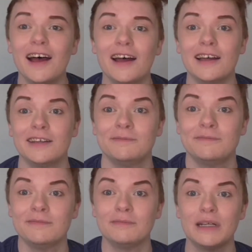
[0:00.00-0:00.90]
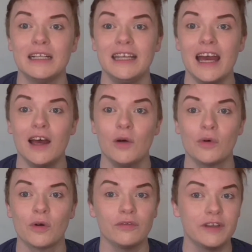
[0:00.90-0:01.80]
But yeah,
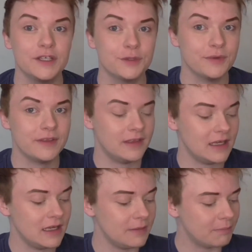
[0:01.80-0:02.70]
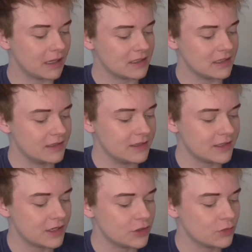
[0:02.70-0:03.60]
we're all finished with the
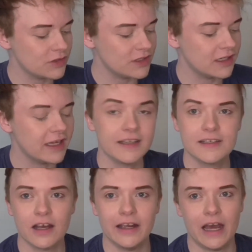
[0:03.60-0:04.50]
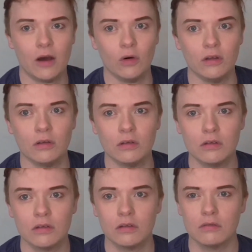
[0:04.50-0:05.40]
buttons. I just wanted to like sign out and,
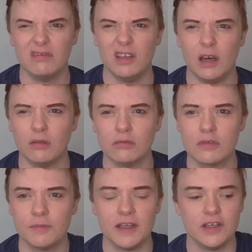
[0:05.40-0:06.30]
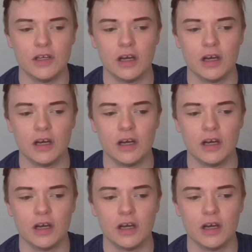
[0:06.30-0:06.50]
you know, speak to you